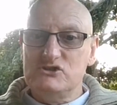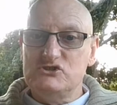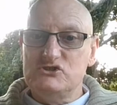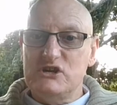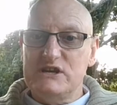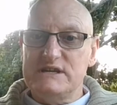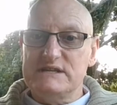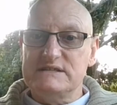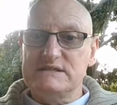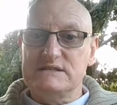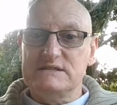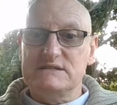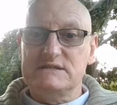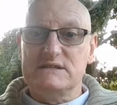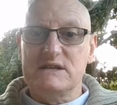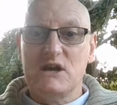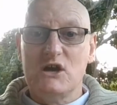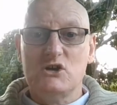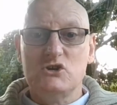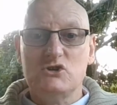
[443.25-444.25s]

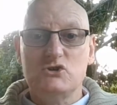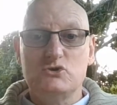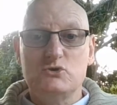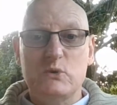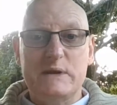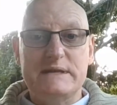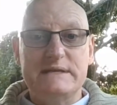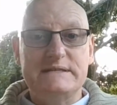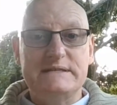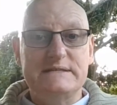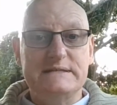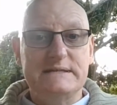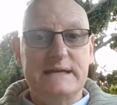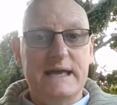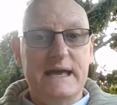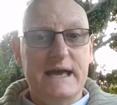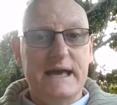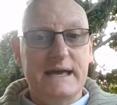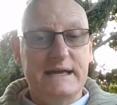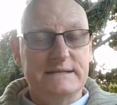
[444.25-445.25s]
Genesis 28.
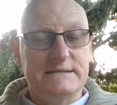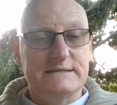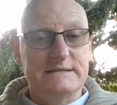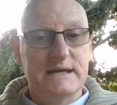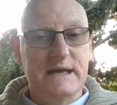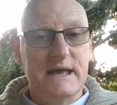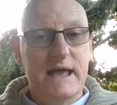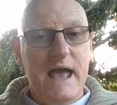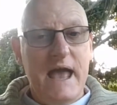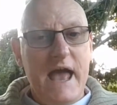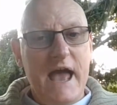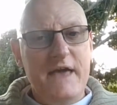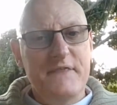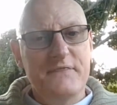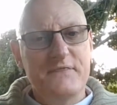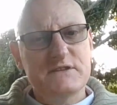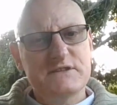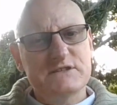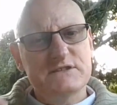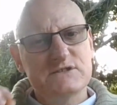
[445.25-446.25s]

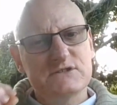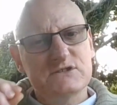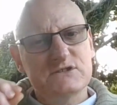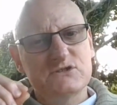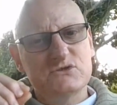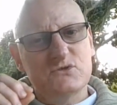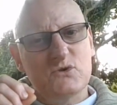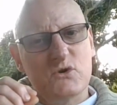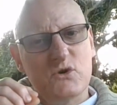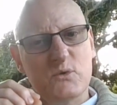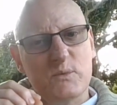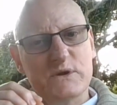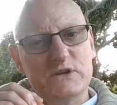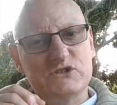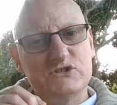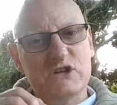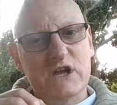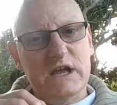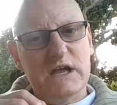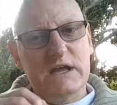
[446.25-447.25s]
And this is the story where
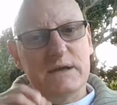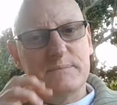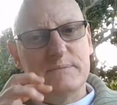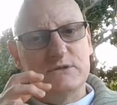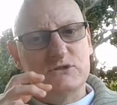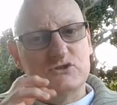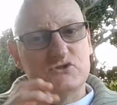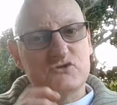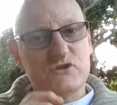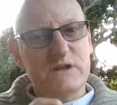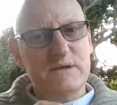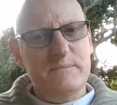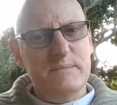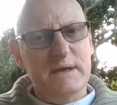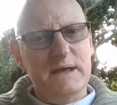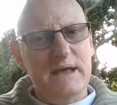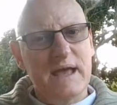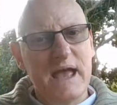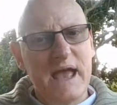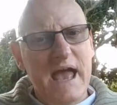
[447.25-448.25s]
Jacob is
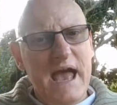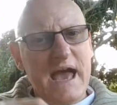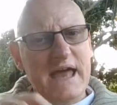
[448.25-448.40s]
dreaming